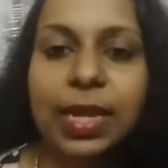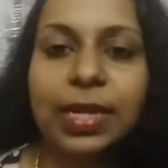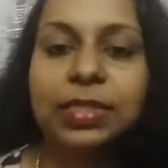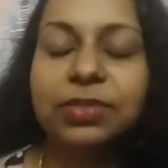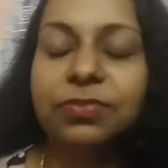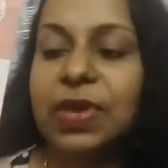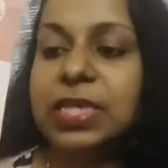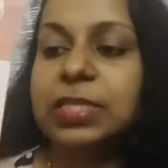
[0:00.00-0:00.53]
that
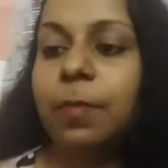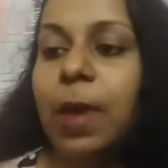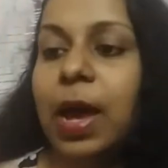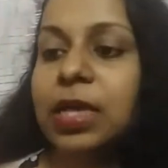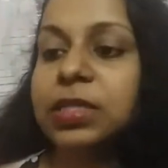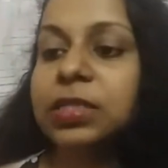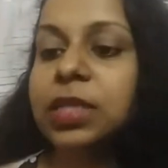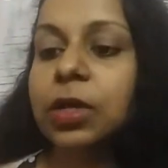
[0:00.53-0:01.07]
is face
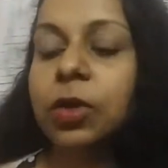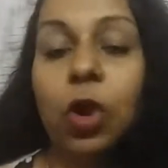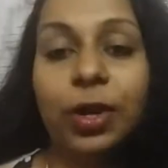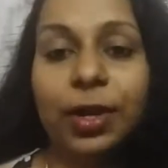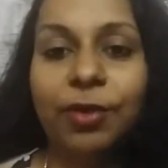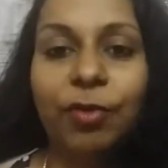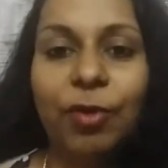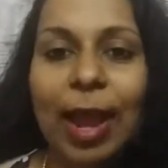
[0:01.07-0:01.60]
mask, the
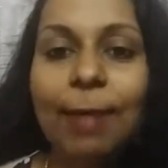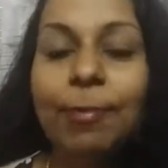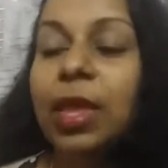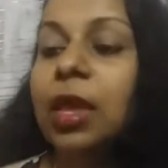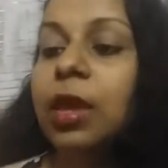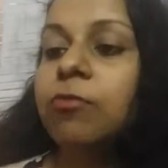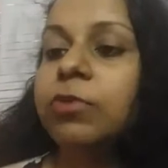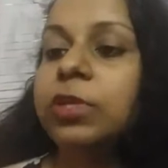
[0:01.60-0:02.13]
cotton wrap,
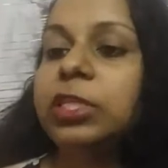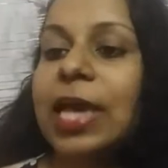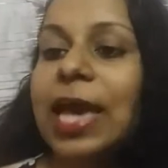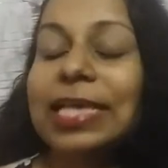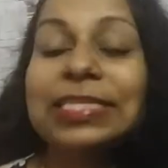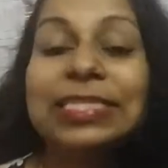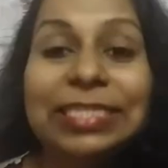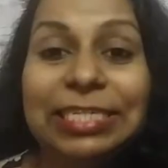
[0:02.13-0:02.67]
which
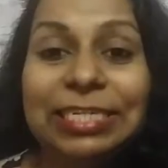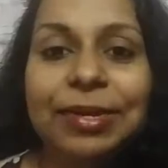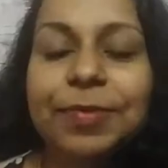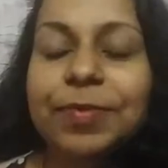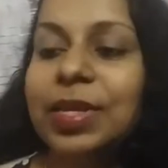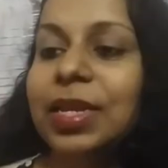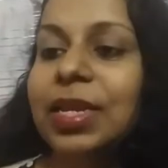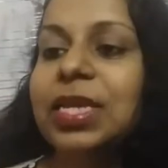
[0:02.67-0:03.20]
has
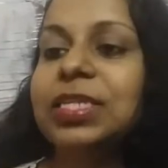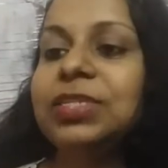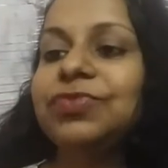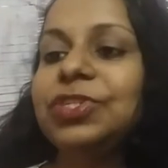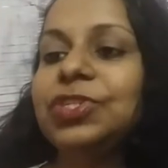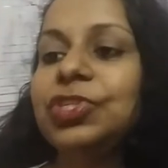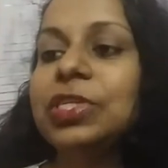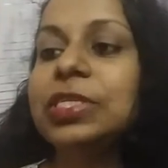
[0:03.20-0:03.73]
serum in it,
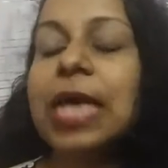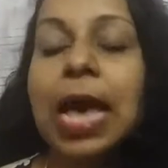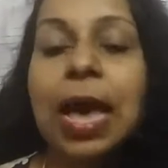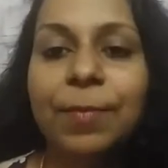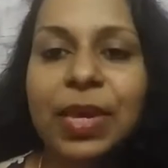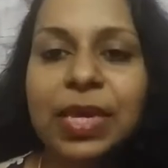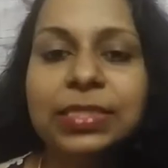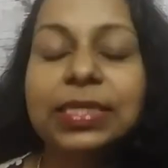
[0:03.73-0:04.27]
which is
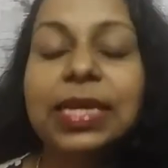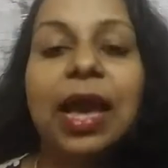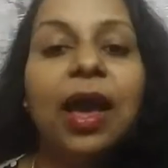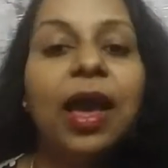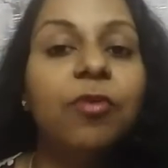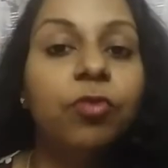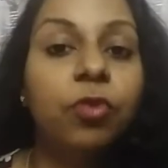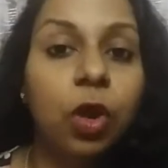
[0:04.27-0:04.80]
amazing. I
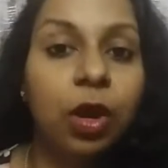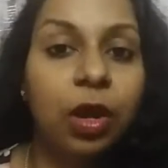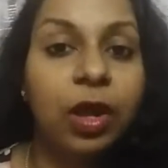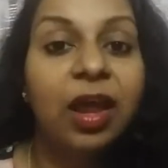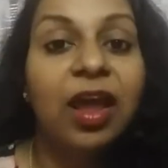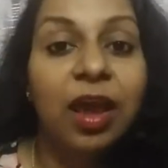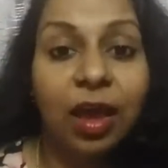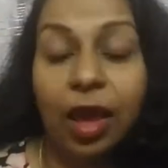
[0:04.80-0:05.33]
have
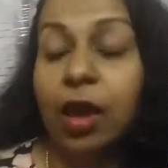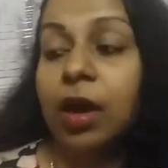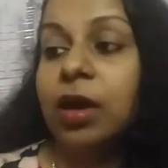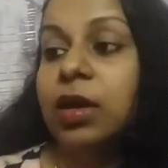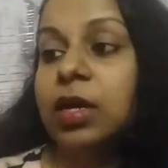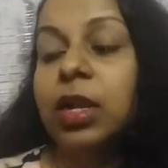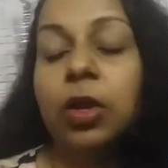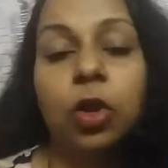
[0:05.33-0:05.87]

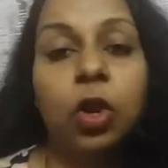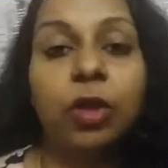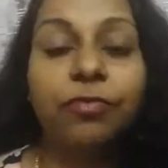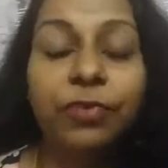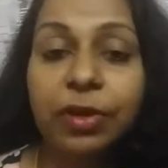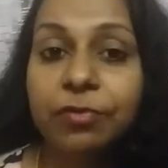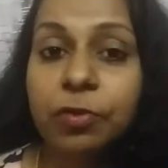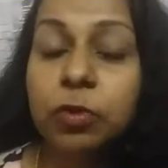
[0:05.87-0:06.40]
heard a lot
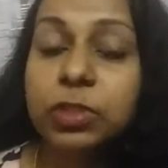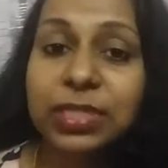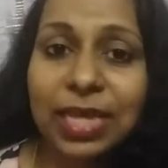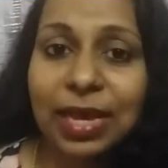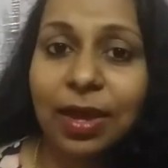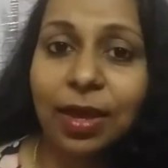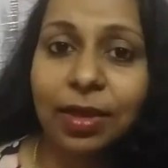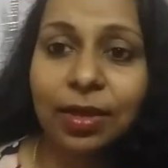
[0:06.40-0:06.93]
of reviews
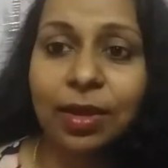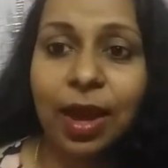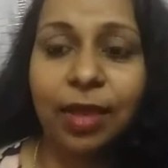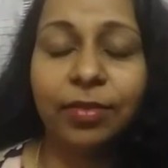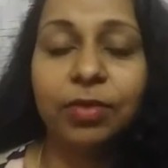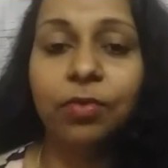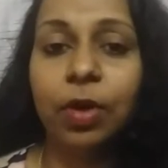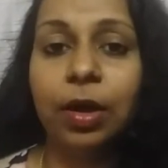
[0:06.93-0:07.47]
in
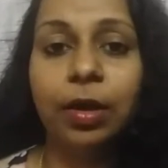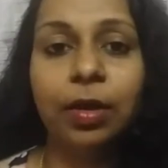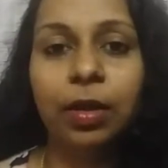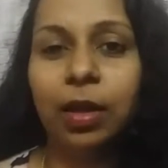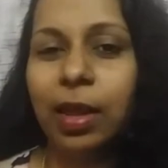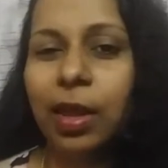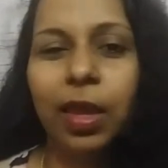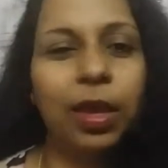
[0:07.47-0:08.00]
other
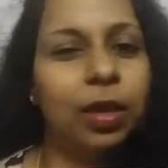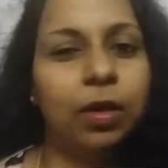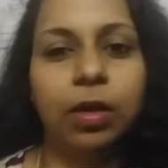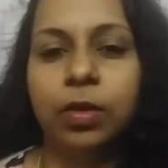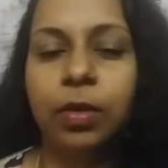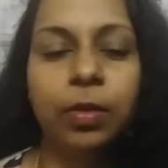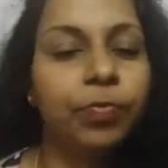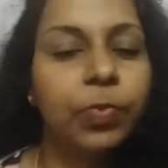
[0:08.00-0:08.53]
like
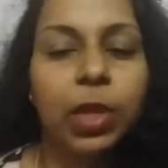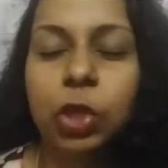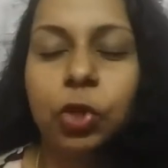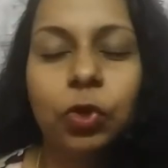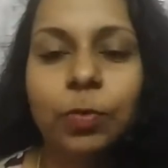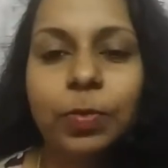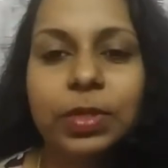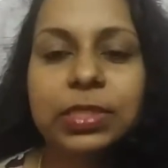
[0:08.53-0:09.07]

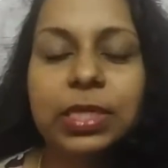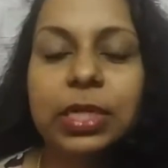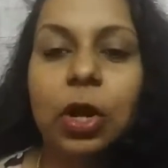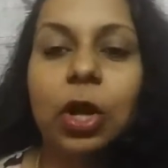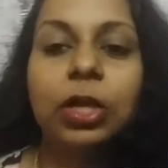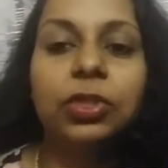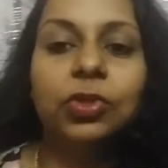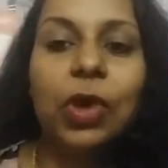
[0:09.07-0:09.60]
YouTubers and
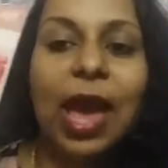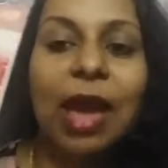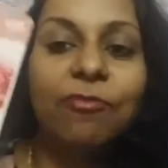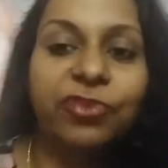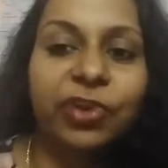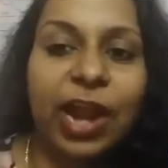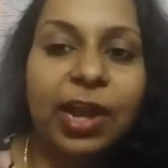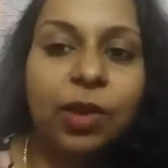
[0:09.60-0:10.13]
all, so I
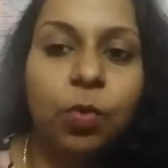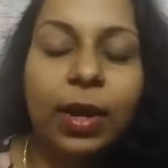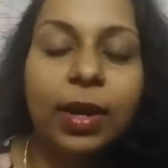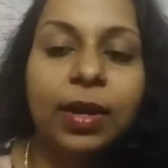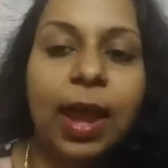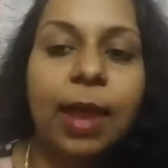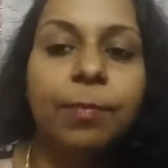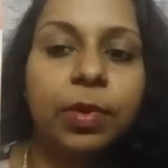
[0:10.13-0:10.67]
have tried
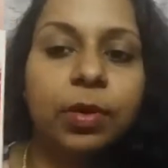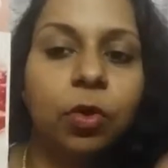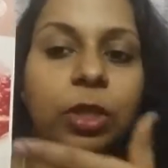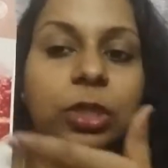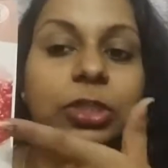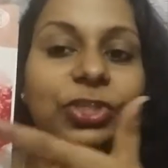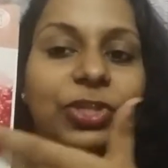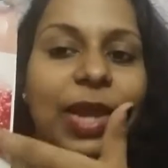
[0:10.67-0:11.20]
one. I'm
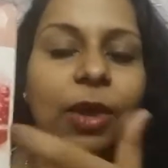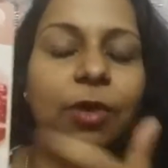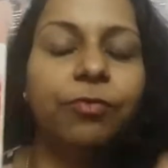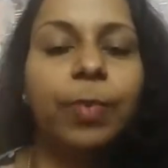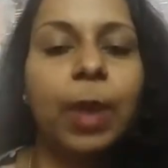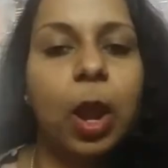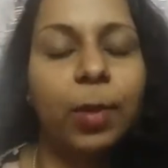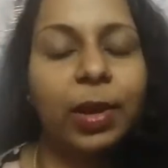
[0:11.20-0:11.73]
going to try
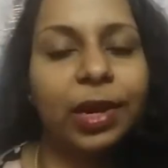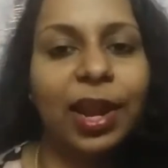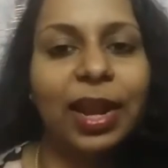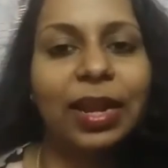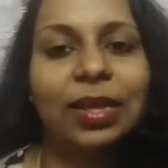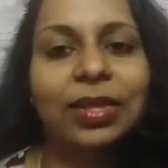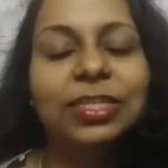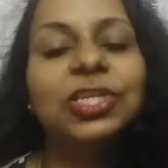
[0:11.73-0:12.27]
of
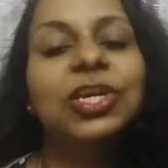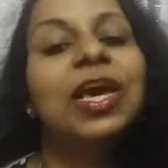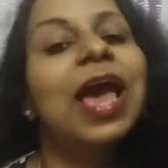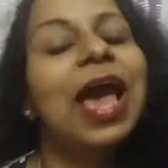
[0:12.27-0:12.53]
Pomegranate Edge,